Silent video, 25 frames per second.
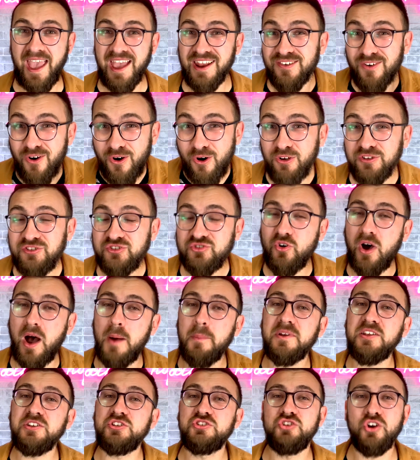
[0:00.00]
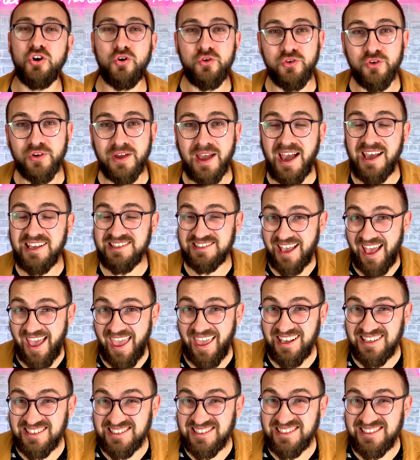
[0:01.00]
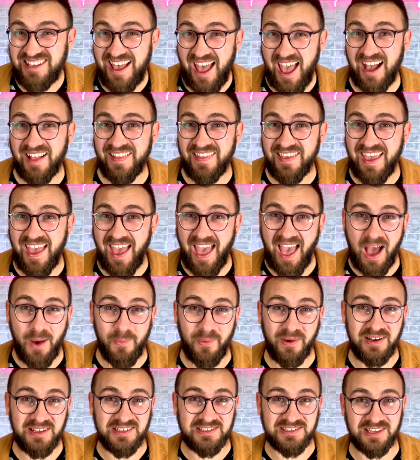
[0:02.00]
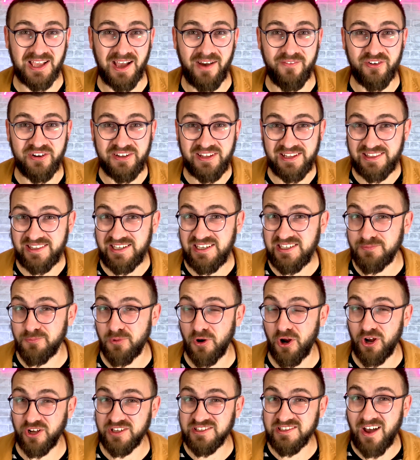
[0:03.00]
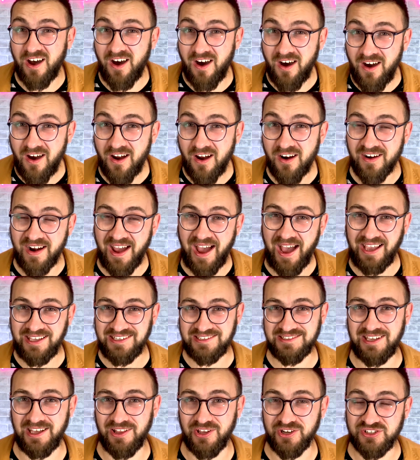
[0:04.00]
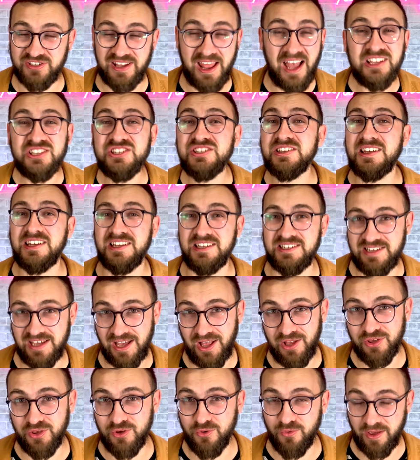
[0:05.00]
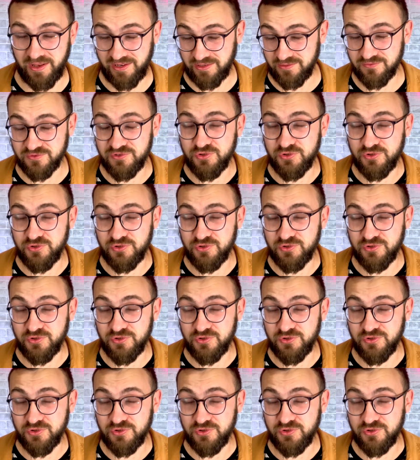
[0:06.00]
And also, I'm gonna show you guys exactly how I discovered that these products are high sellers. Not just gonna tell you and